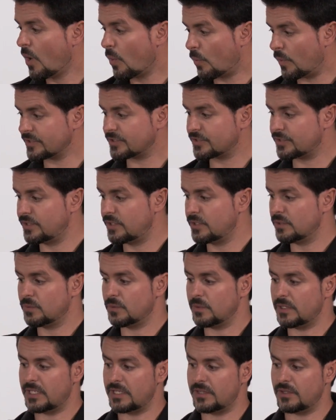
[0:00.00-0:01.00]
What's
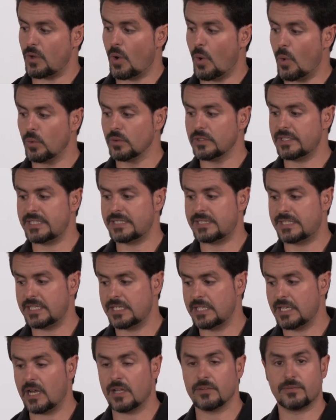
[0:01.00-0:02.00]
new in only
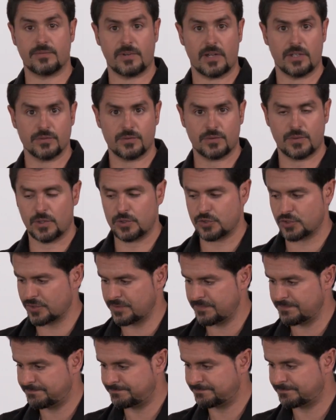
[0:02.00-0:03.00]
the advanced
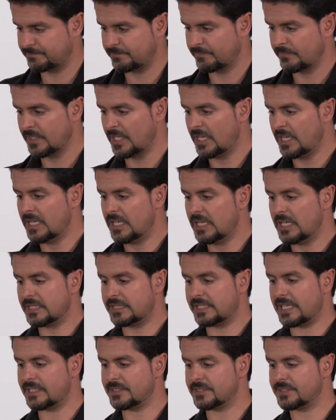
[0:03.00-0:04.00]
version?
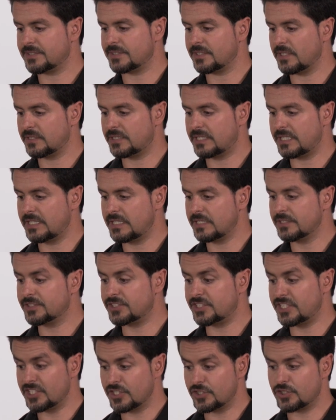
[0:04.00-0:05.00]
That's the
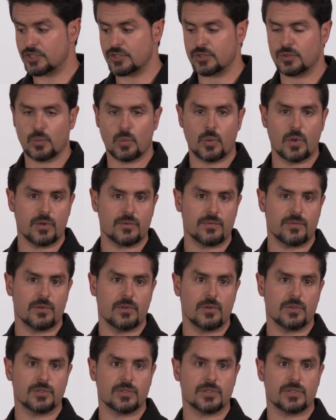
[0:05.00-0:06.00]
signatured
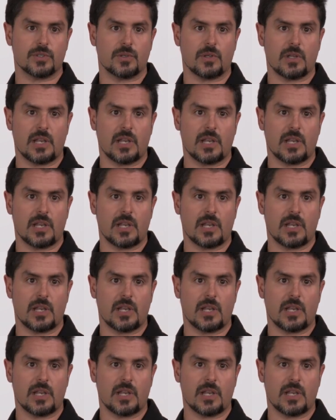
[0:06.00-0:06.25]
workflows,